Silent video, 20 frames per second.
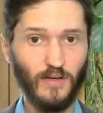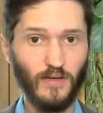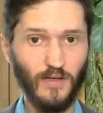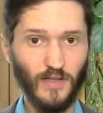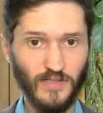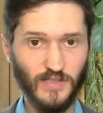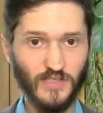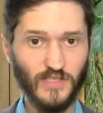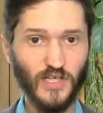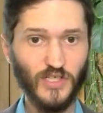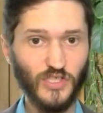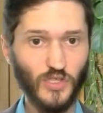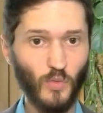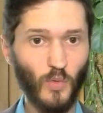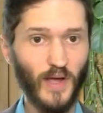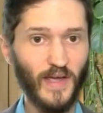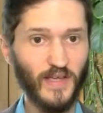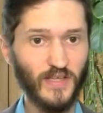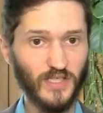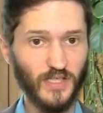in such a
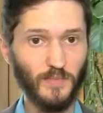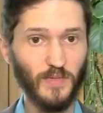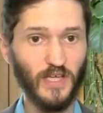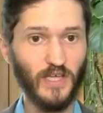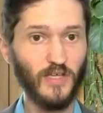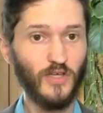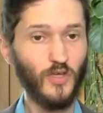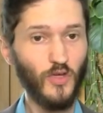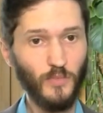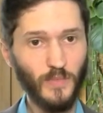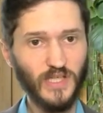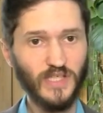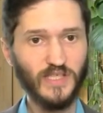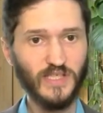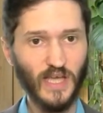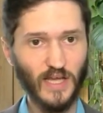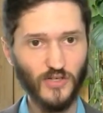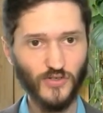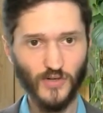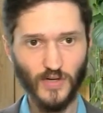way as to be
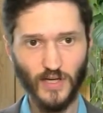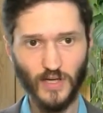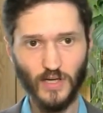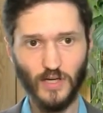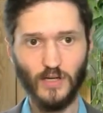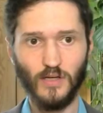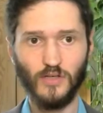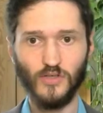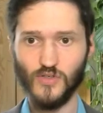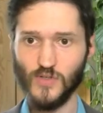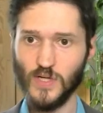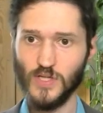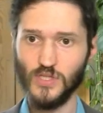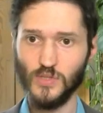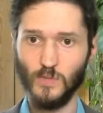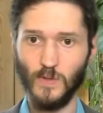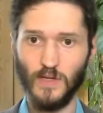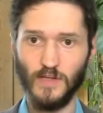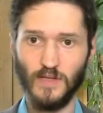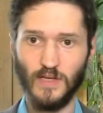human-centric,
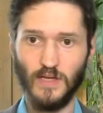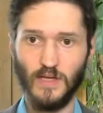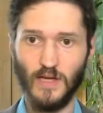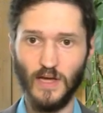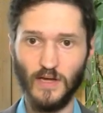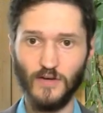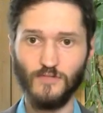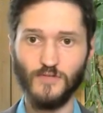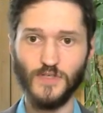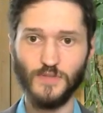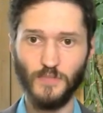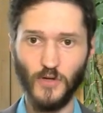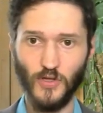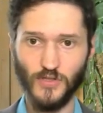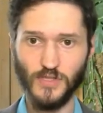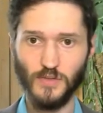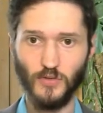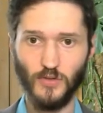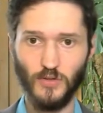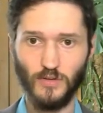trustworthy, and
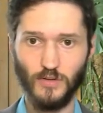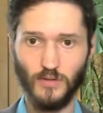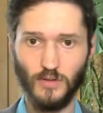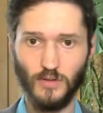responsible.